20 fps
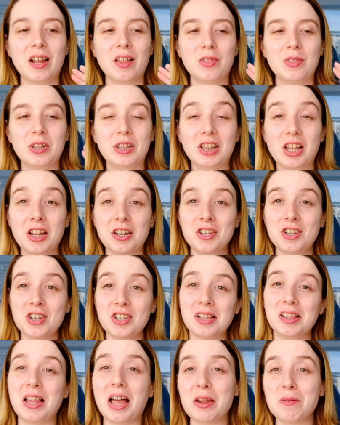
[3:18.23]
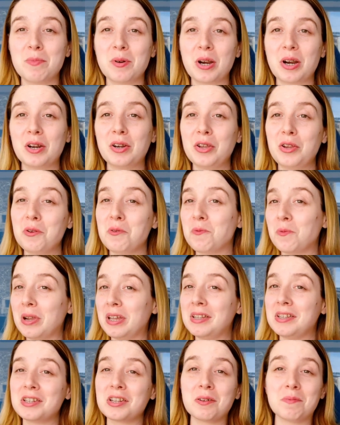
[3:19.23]
the lunch in the library
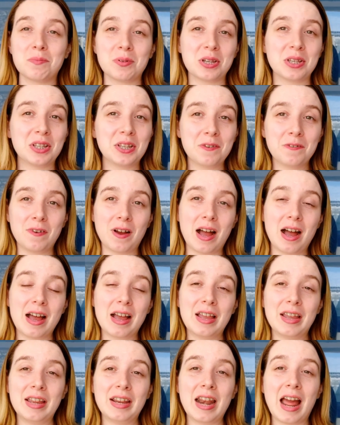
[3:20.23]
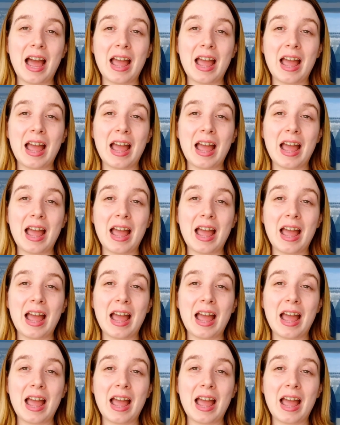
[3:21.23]
went completely fine.